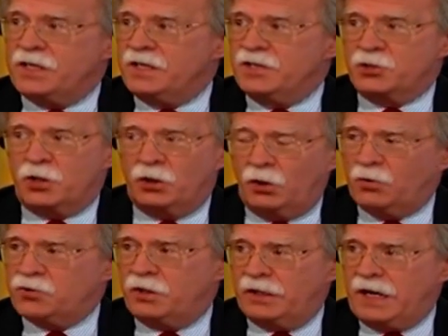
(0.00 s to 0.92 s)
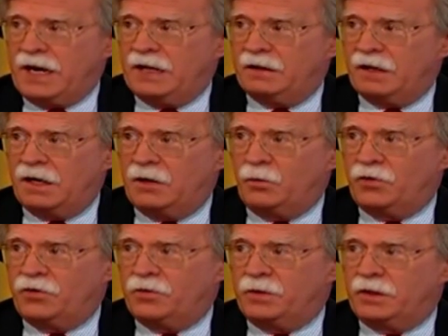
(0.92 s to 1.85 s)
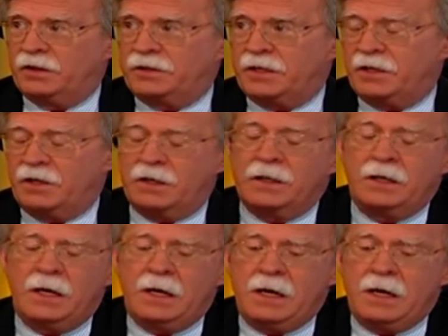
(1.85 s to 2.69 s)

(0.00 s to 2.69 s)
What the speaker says: He is closely allied with the military.